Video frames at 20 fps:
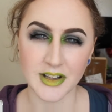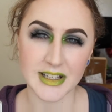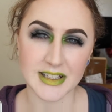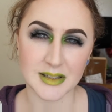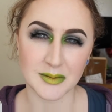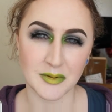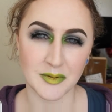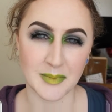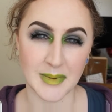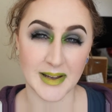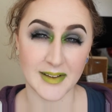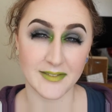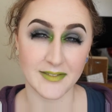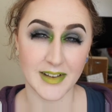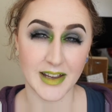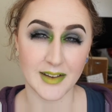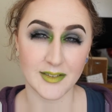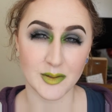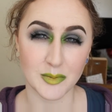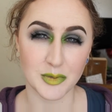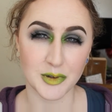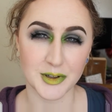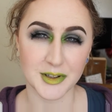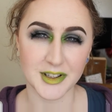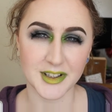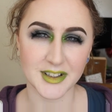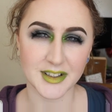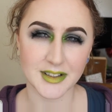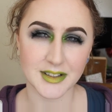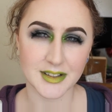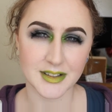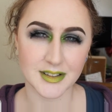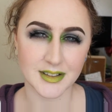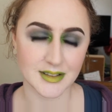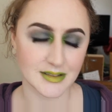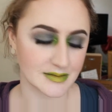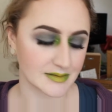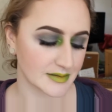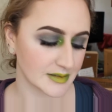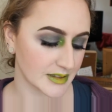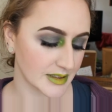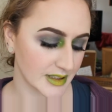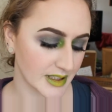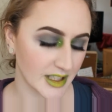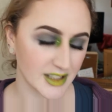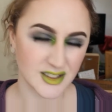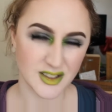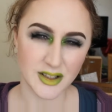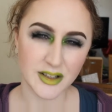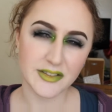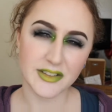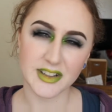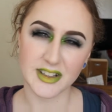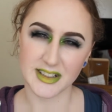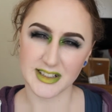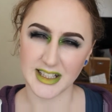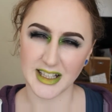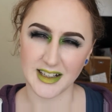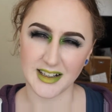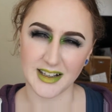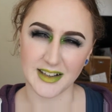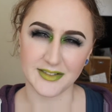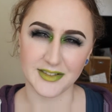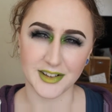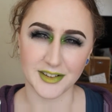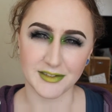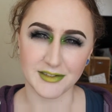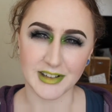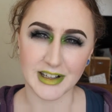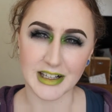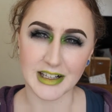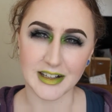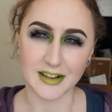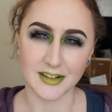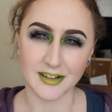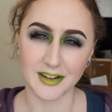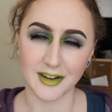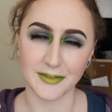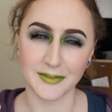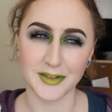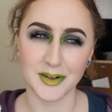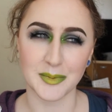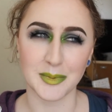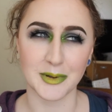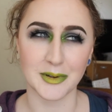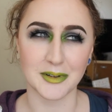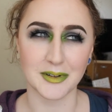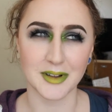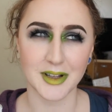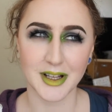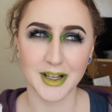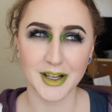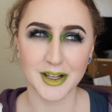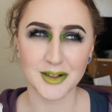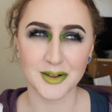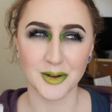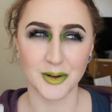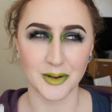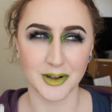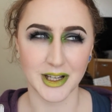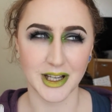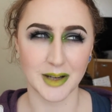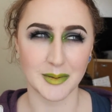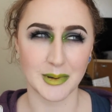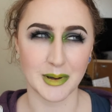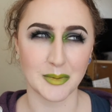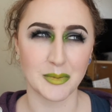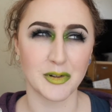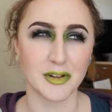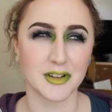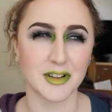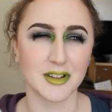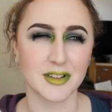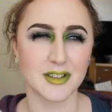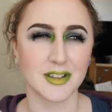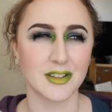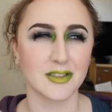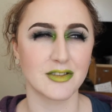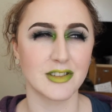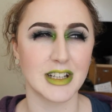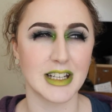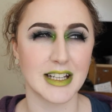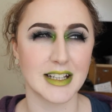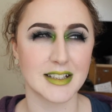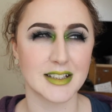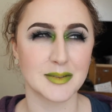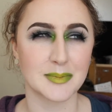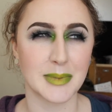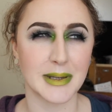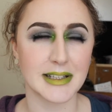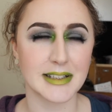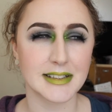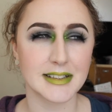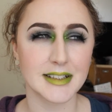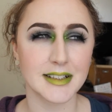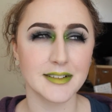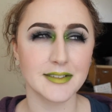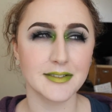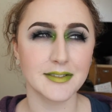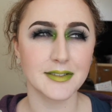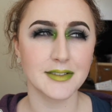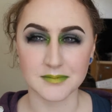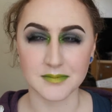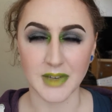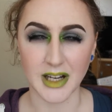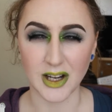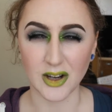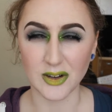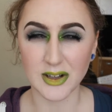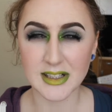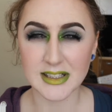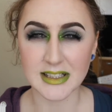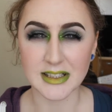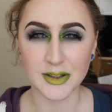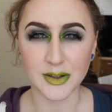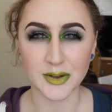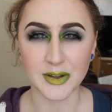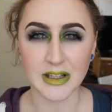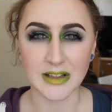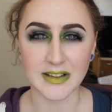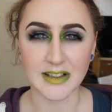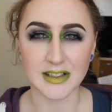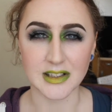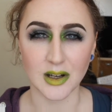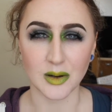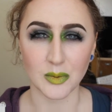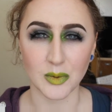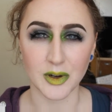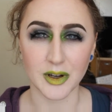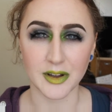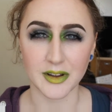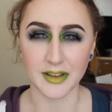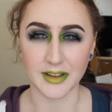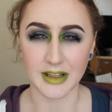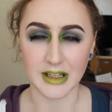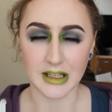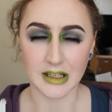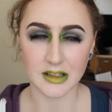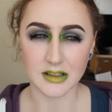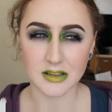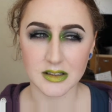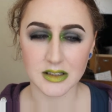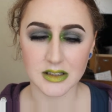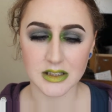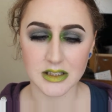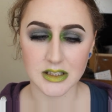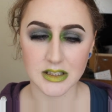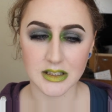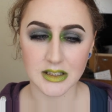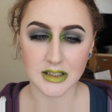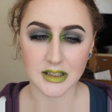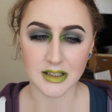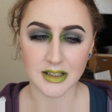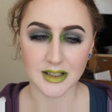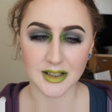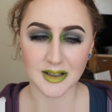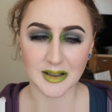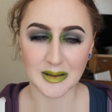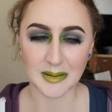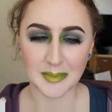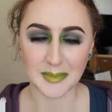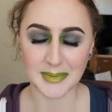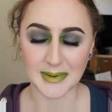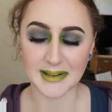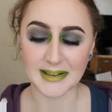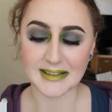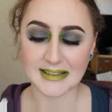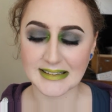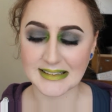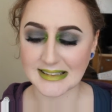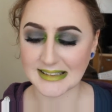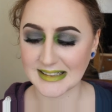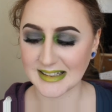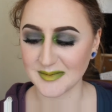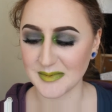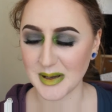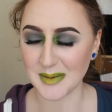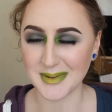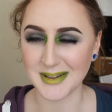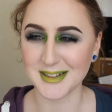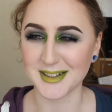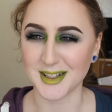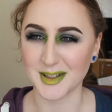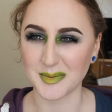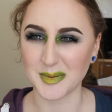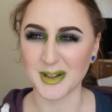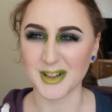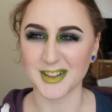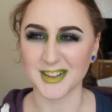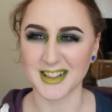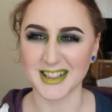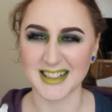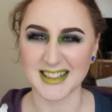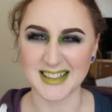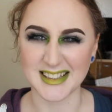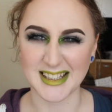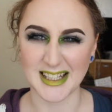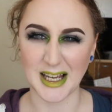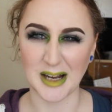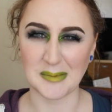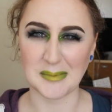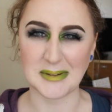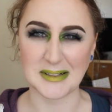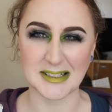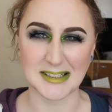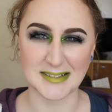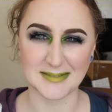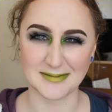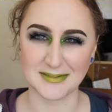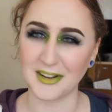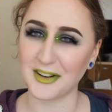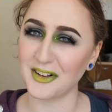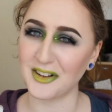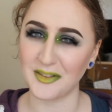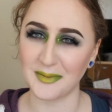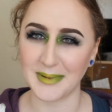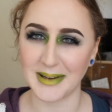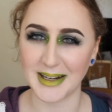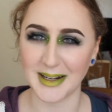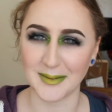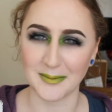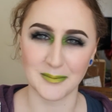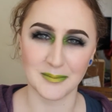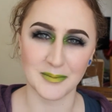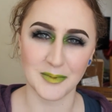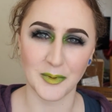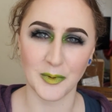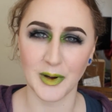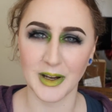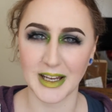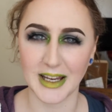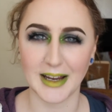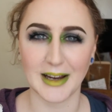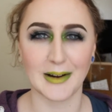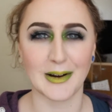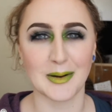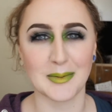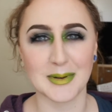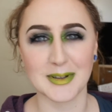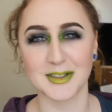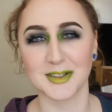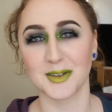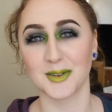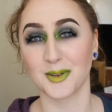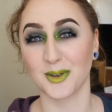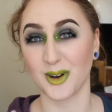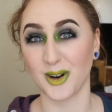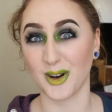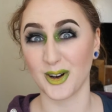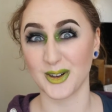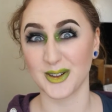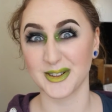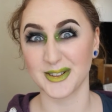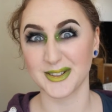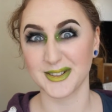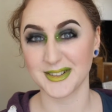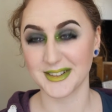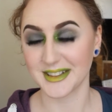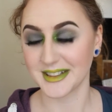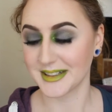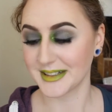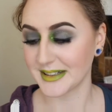that's some of my favourite products. I don't know if you can tell, I feel really uncomfortable talking about products that are really expensive. I honestly do think these are worth it, but maybe it's just because I can see how much is in front of me and I'm working out how much it will cost.